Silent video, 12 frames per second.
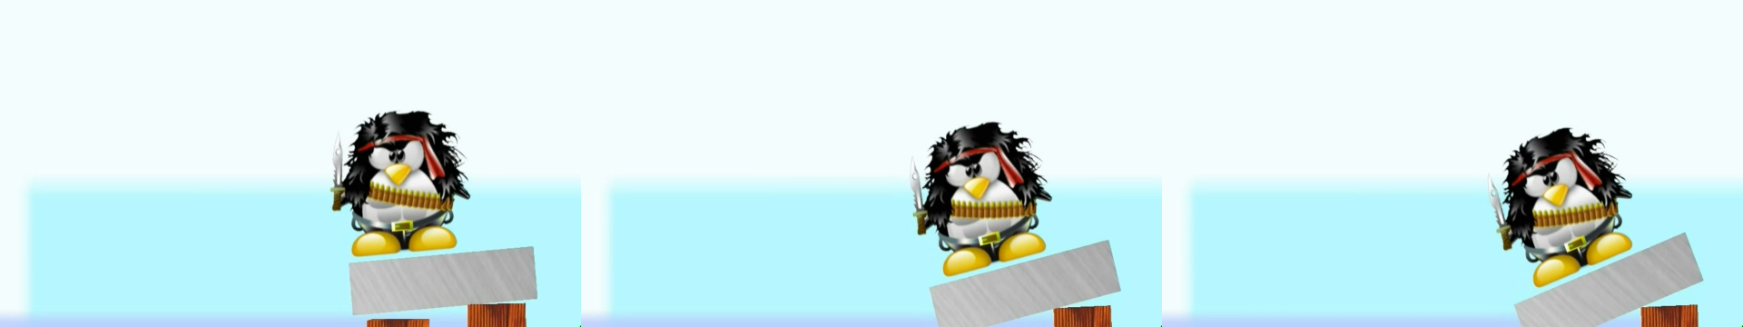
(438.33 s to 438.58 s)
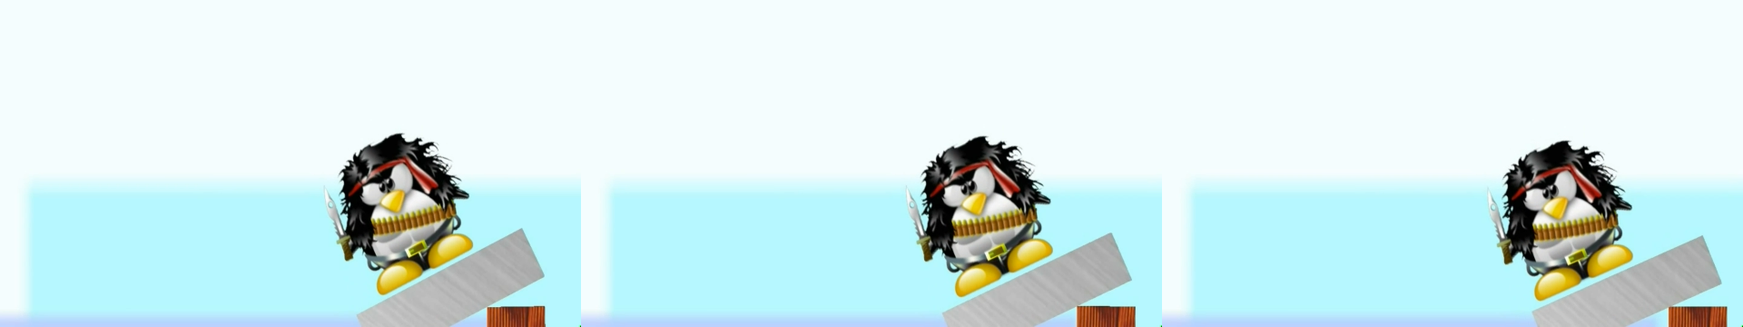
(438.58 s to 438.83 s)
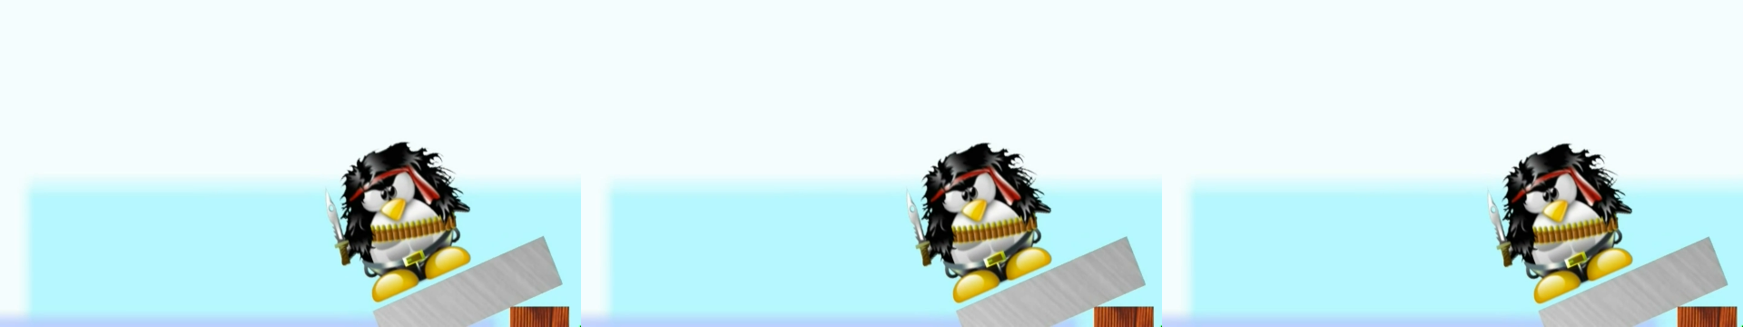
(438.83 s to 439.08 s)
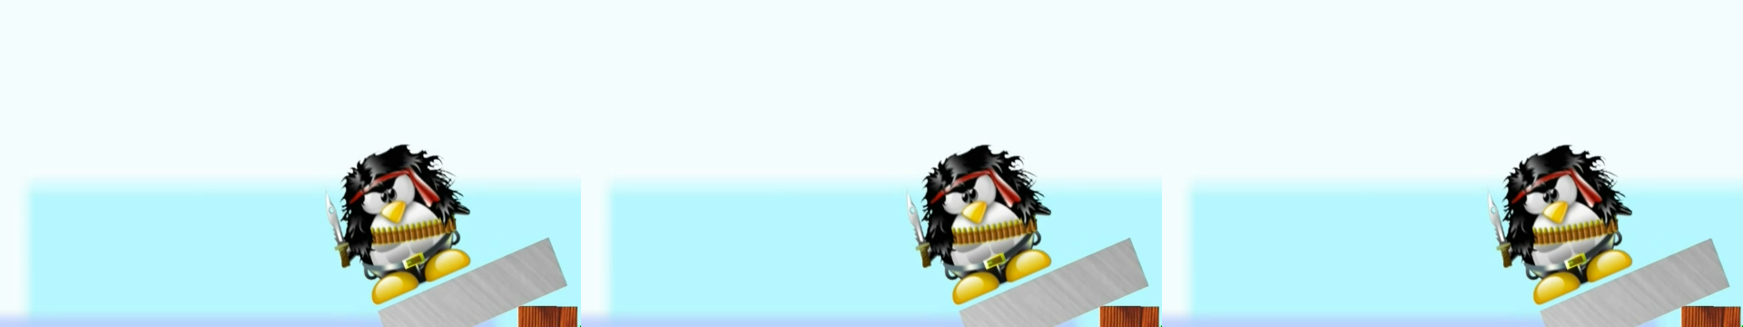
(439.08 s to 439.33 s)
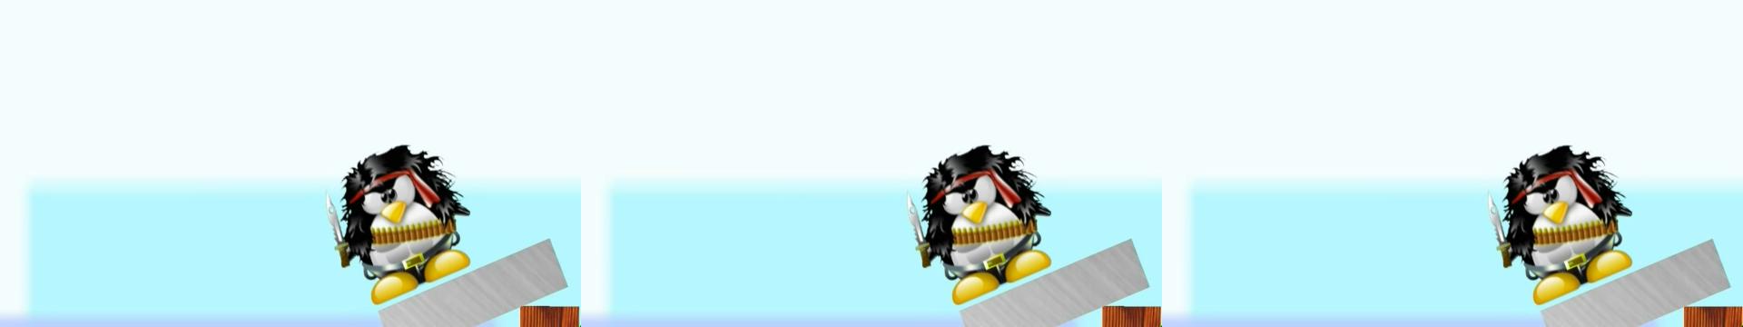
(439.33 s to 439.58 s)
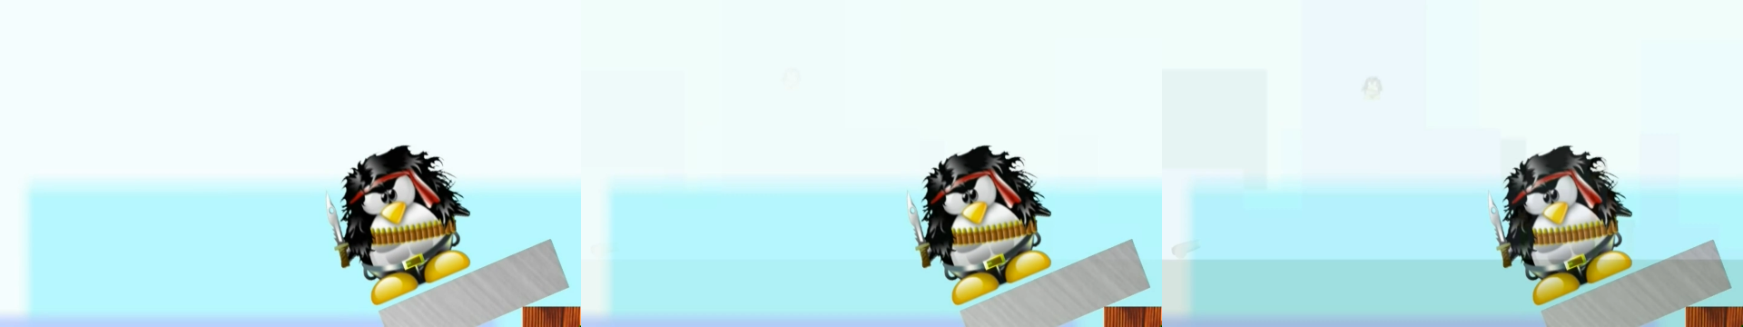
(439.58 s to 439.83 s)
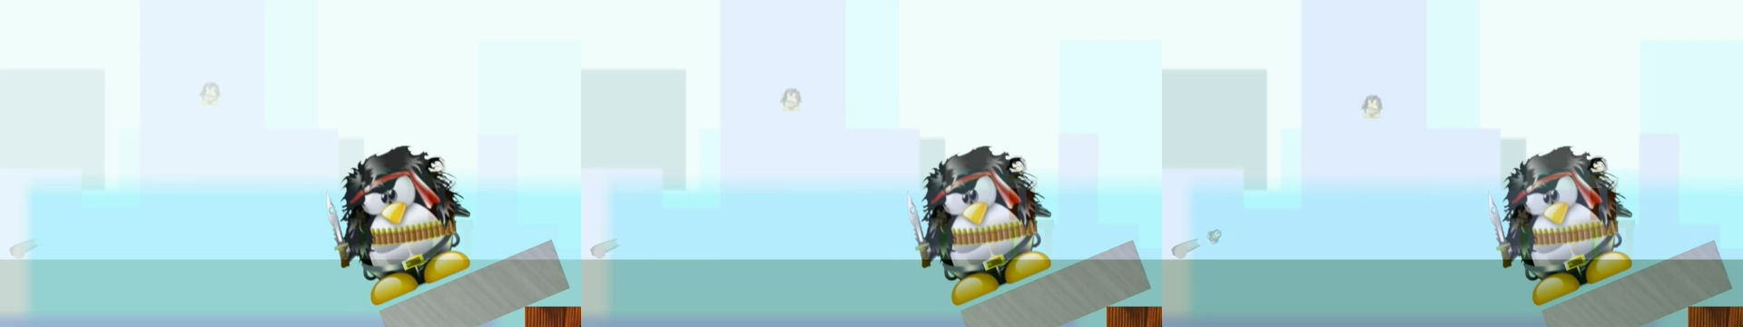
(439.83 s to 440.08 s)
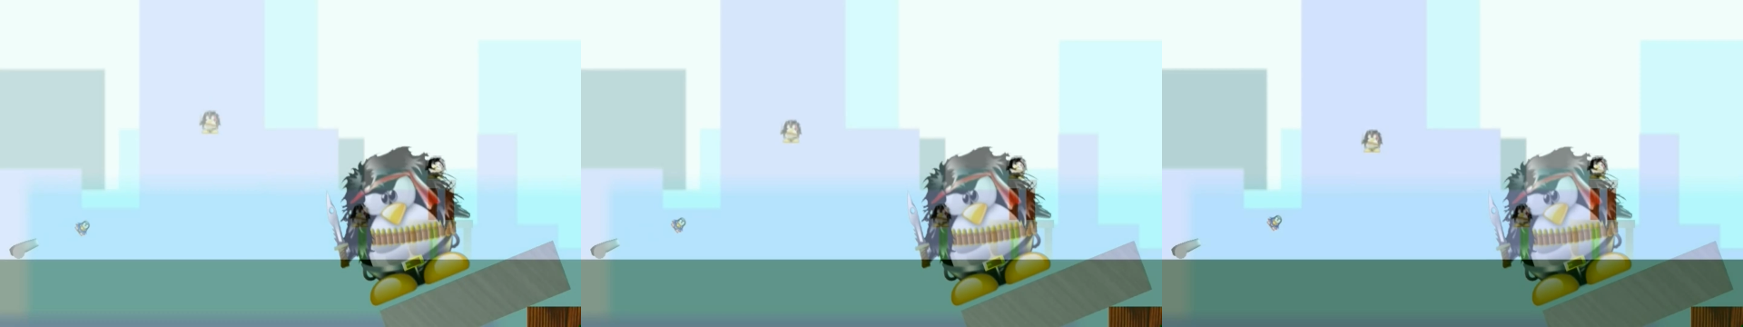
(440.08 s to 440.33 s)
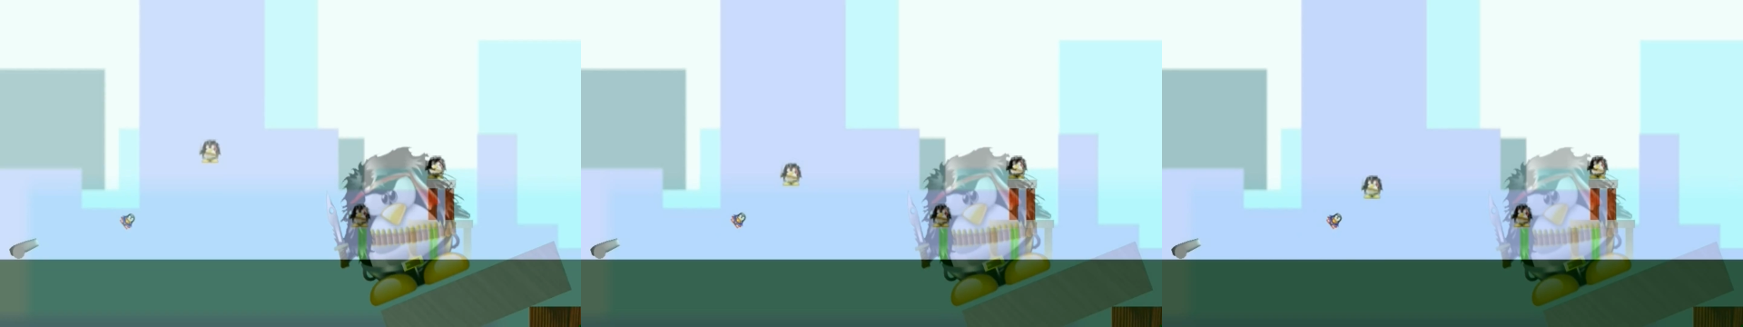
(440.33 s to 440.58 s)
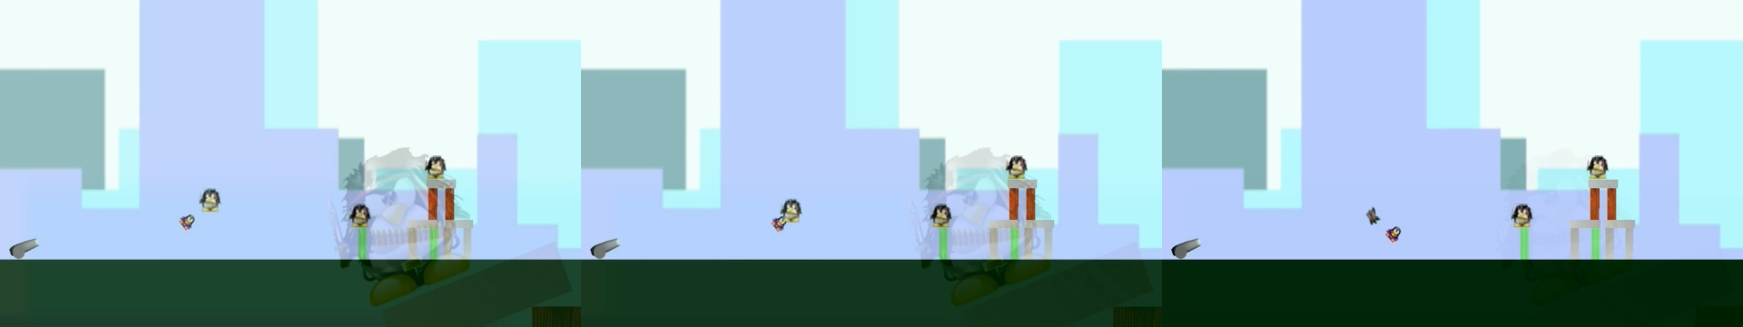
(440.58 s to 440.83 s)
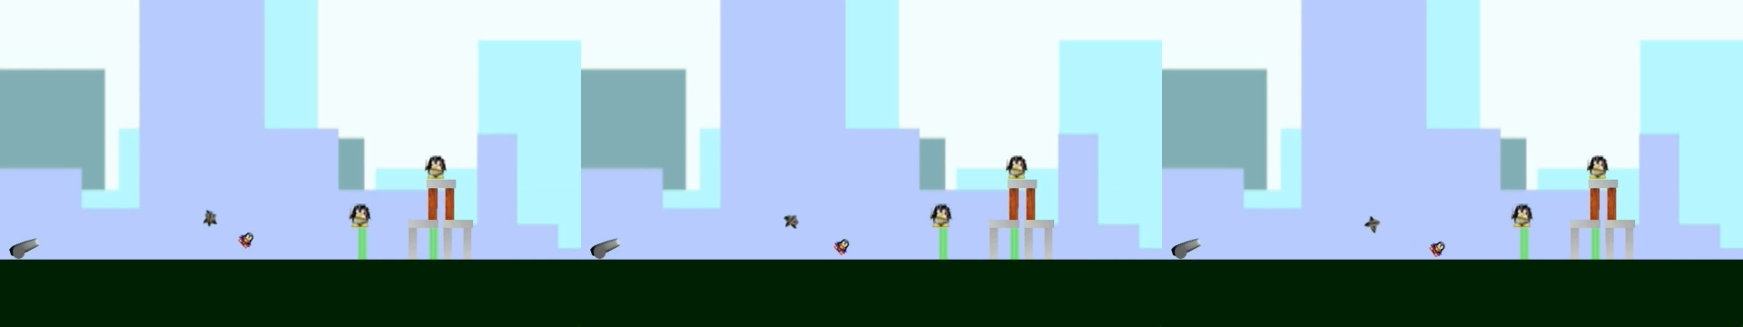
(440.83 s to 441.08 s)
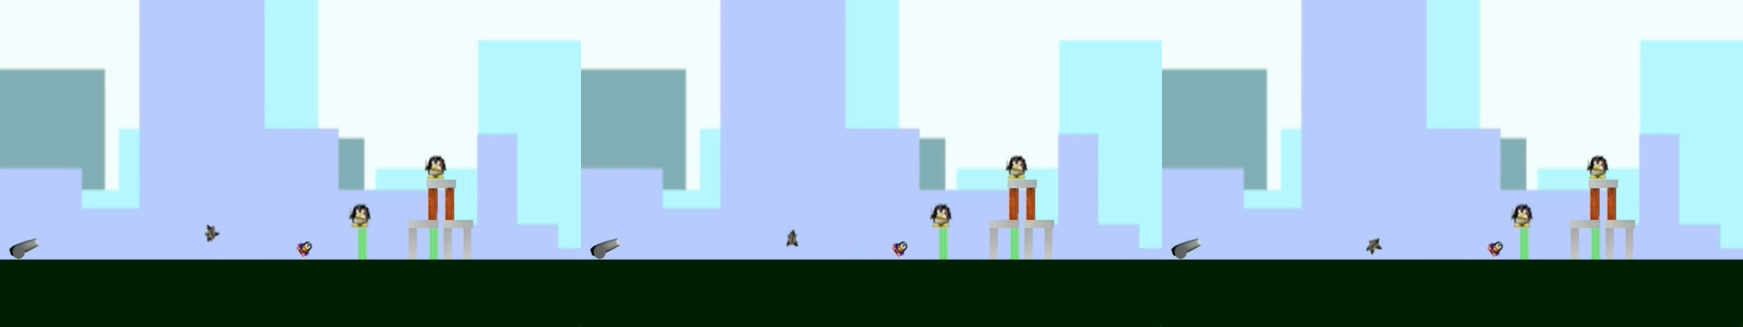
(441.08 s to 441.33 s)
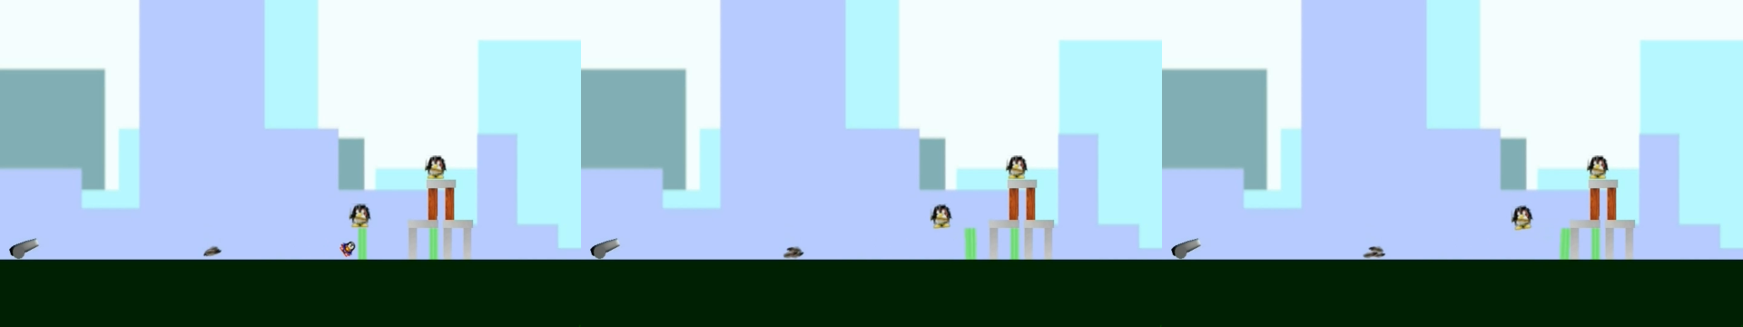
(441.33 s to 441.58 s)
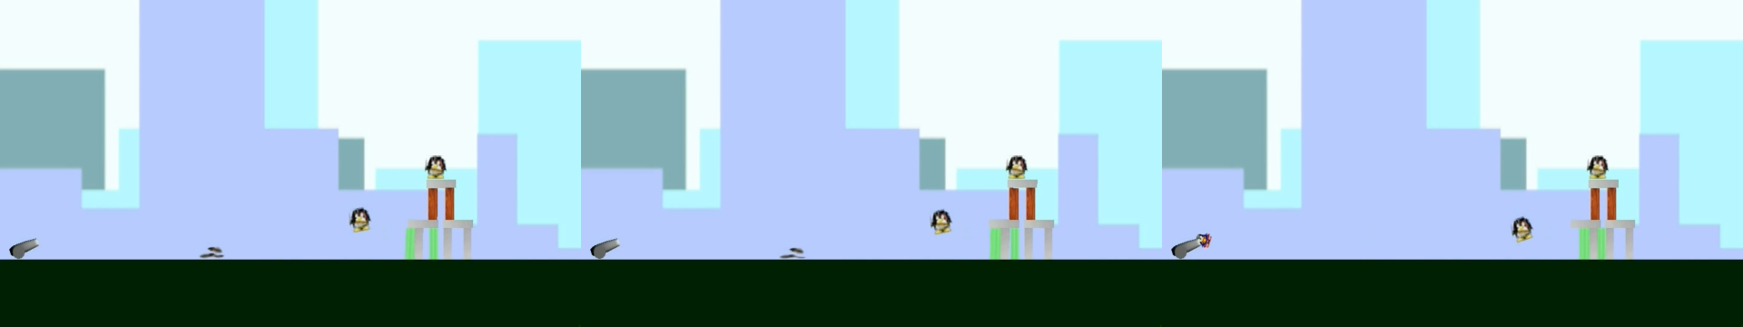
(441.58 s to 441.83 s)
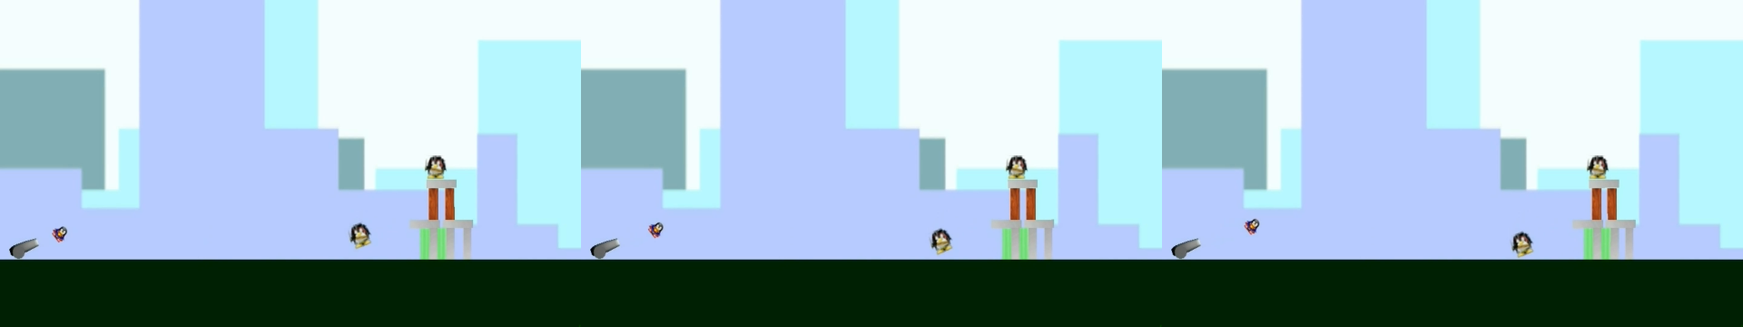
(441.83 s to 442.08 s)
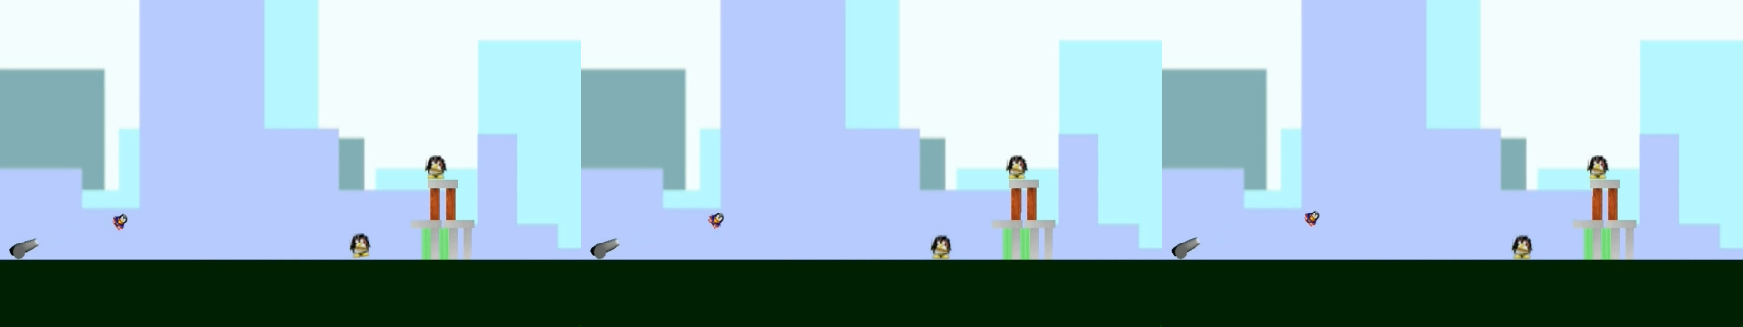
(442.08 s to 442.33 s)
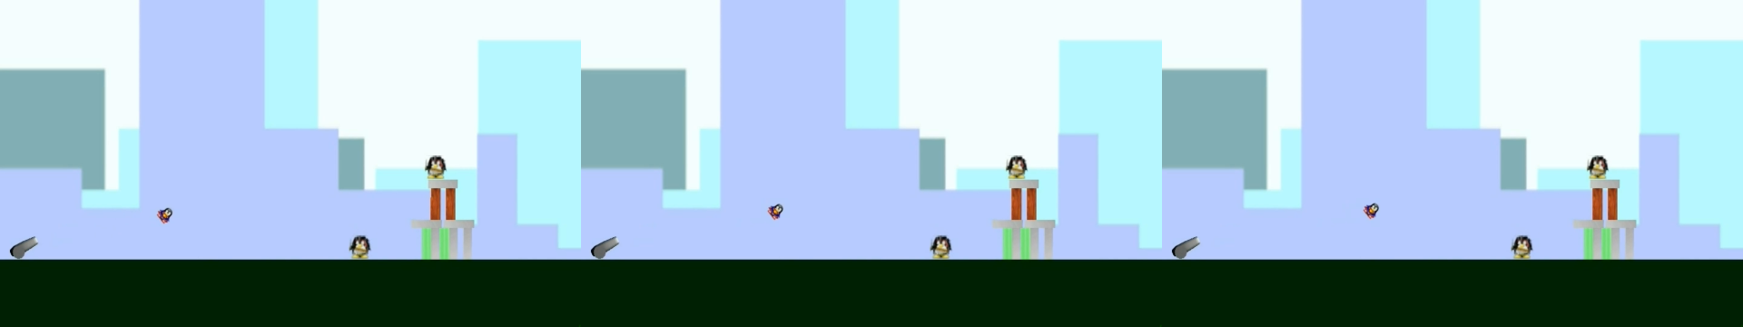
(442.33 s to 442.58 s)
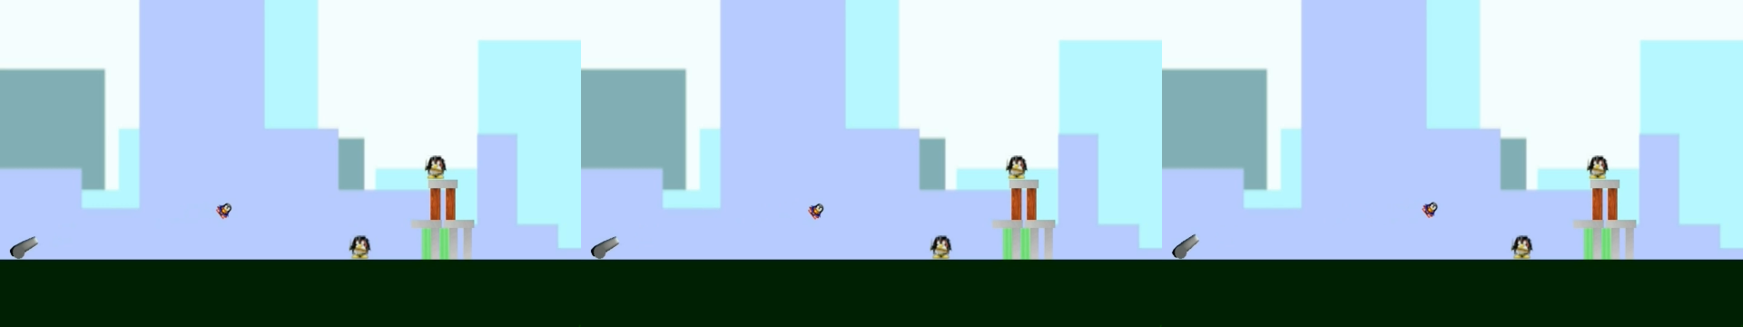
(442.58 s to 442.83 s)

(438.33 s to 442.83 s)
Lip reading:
(no speaker visible)